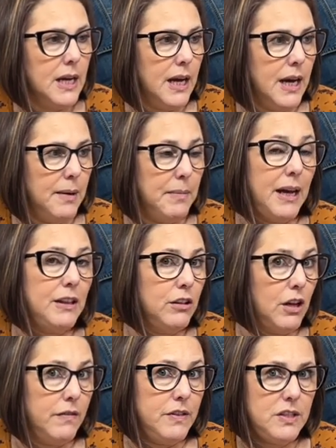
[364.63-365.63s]
Um, I
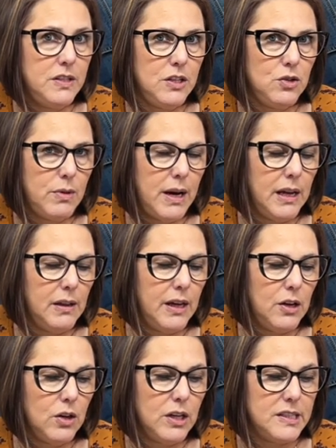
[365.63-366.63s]
love the stitch
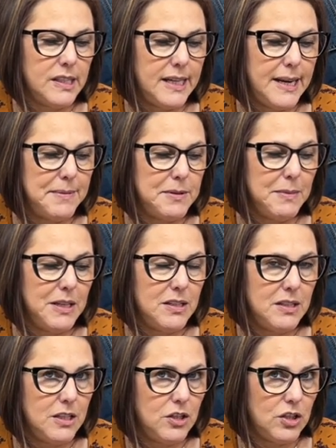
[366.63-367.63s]
regulator because it keeps my
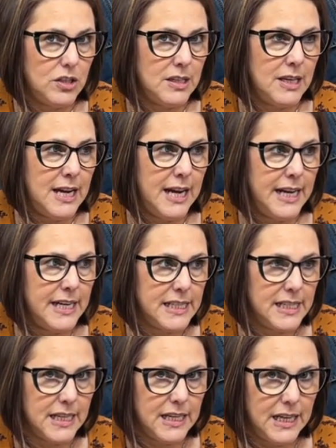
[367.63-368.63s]
stitches nice and